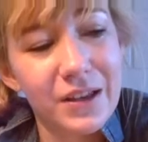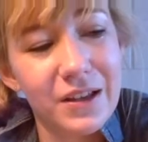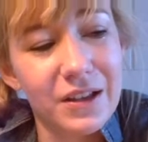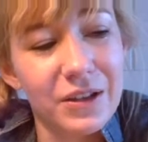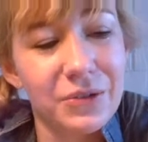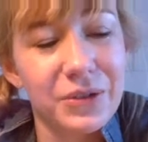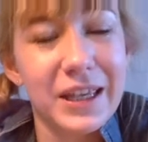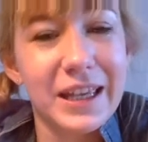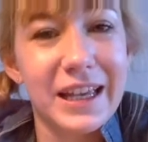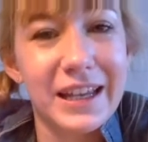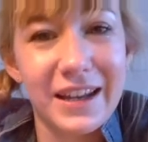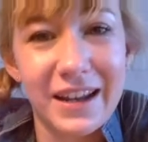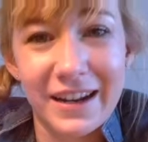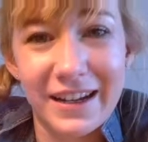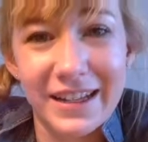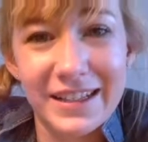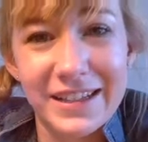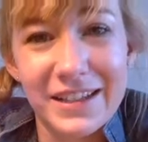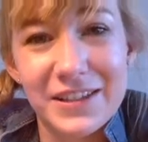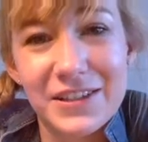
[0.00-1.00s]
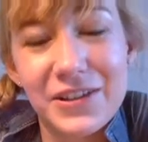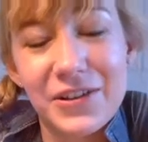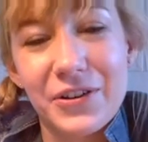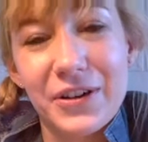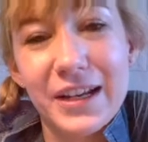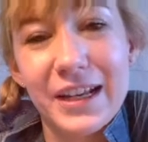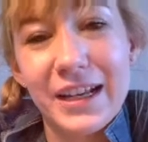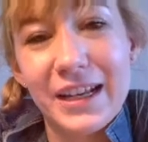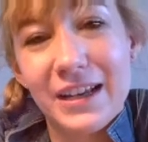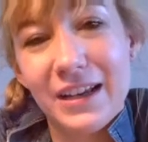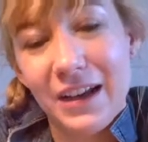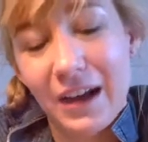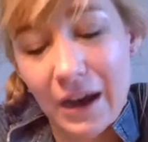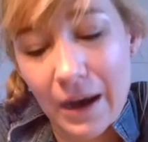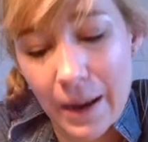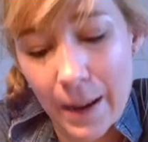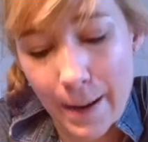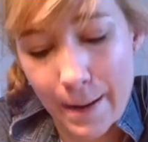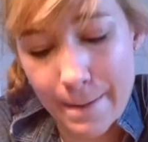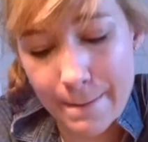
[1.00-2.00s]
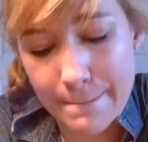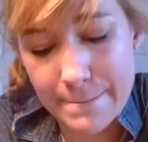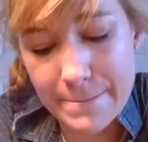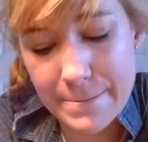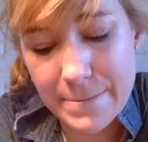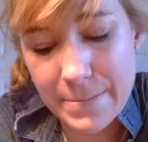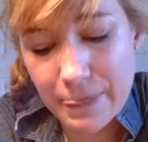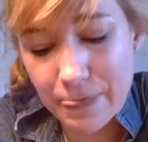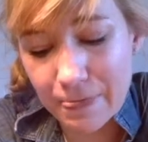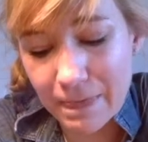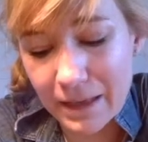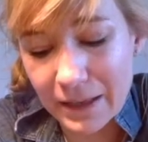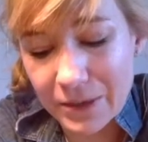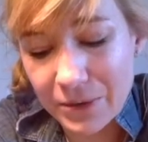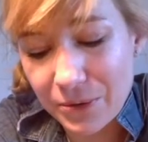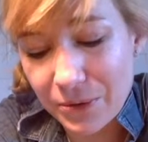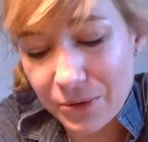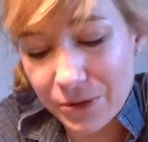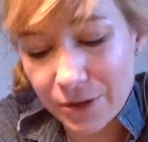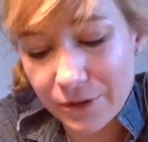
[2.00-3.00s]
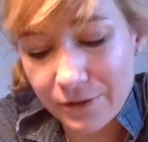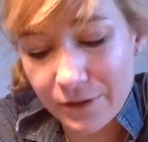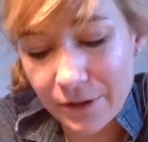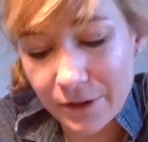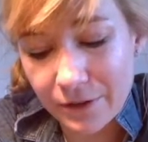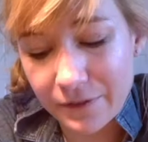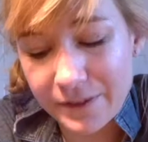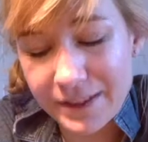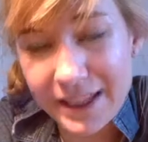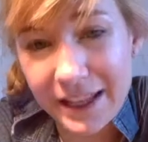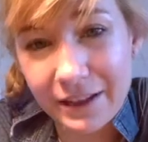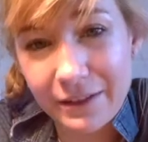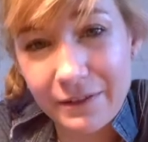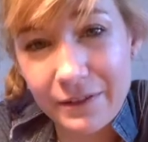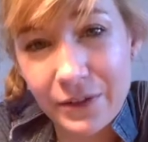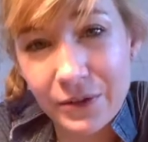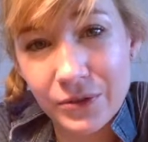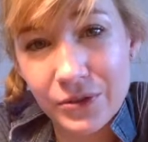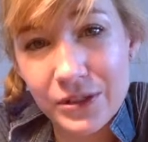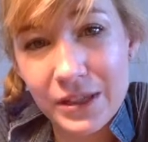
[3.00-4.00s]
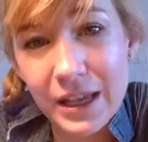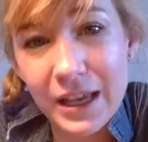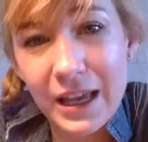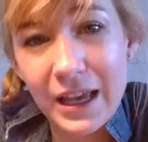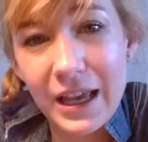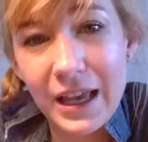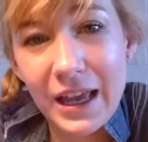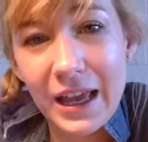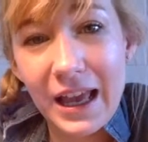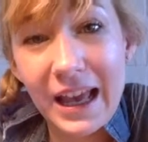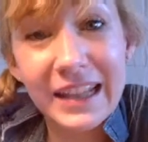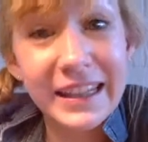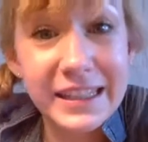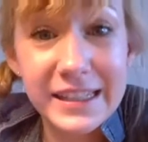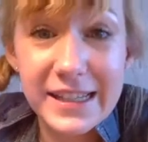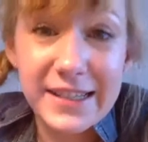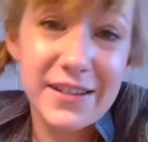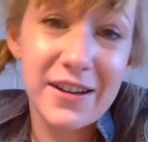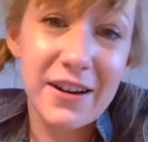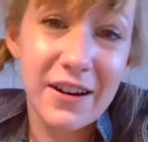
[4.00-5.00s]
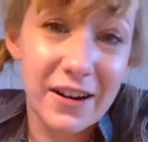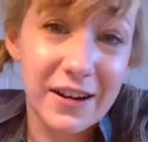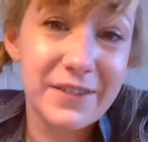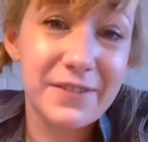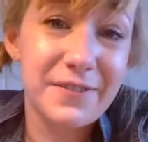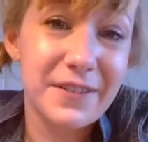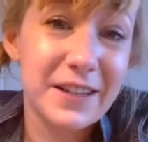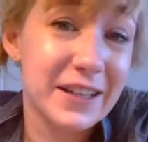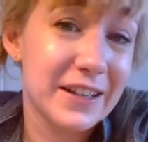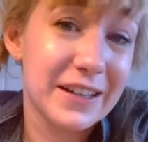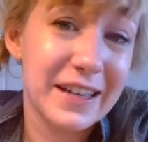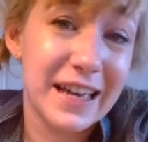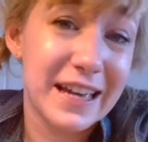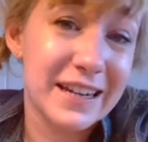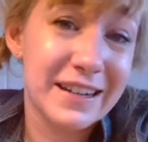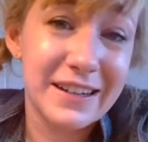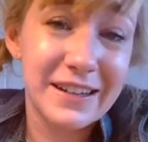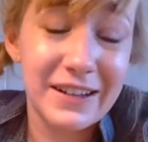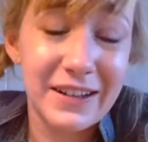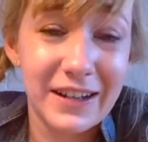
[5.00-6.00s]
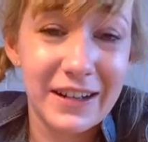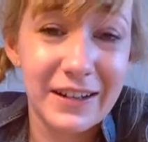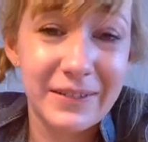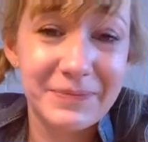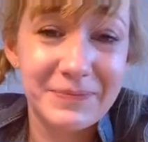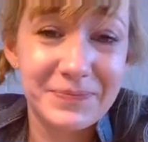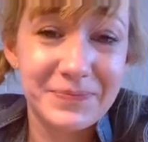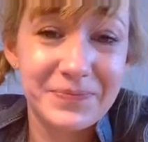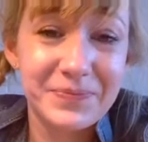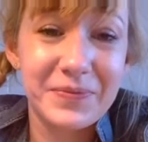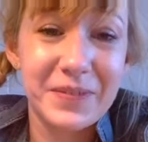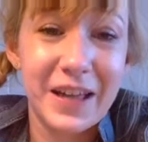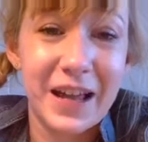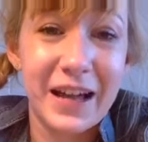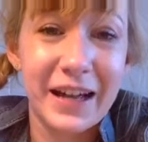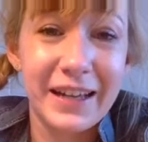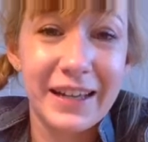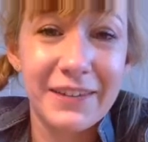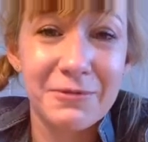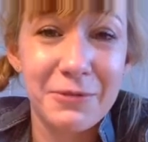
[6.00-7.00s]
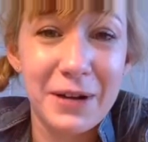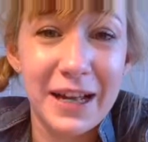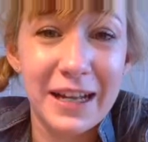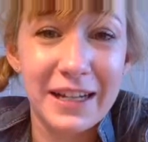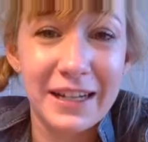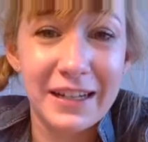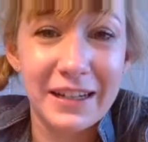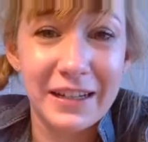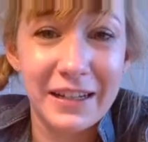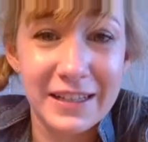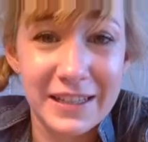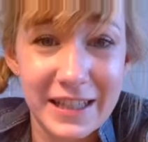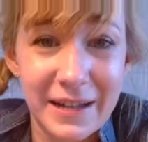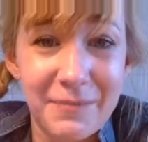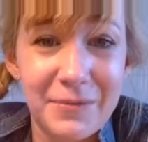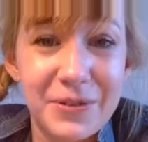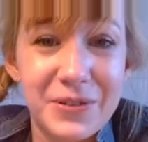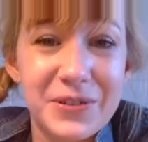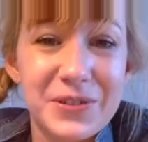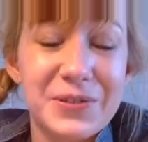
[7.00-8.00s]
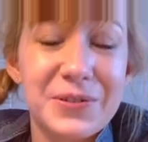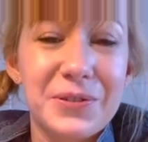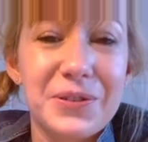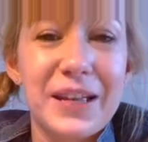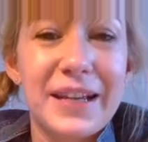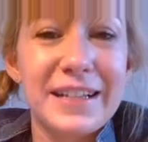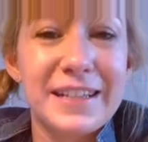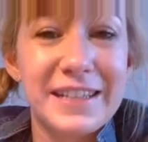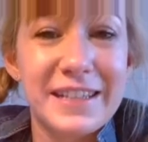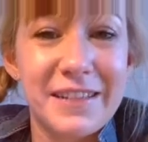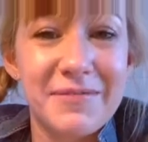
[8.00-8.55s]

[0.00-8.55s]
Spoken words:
looking at unnecessary use of cell phones. And this is a hard thing again. I ran a summer school last